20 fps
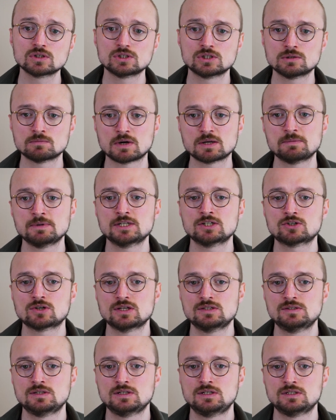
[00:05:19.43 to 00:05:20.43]
you might be
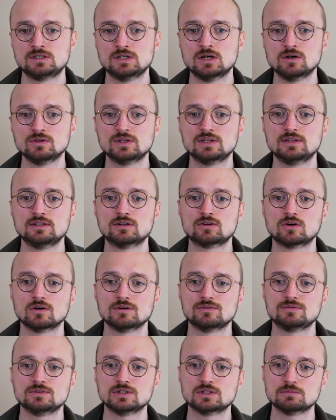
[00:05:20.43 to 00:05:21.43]
interested to know that there are
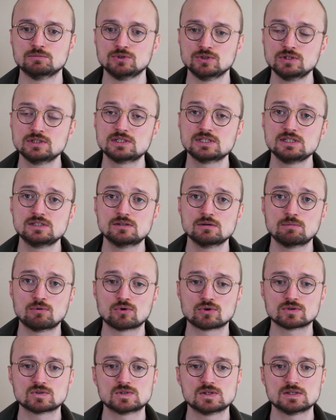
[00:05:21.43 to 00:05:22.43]
often community
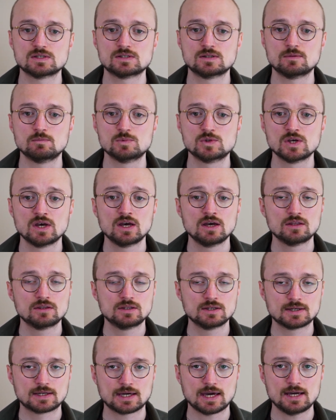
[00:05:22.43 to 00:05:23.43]
support systems
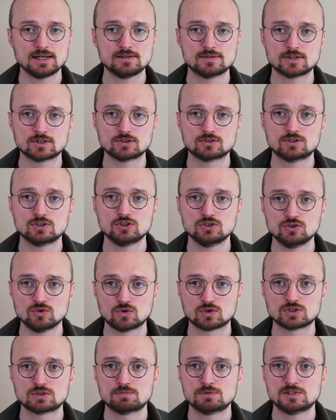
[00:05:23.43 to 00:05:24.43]
that cater to
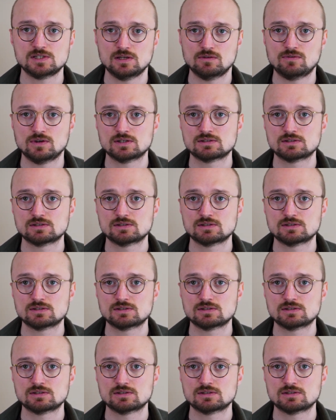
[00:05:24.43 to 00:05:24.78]
your specific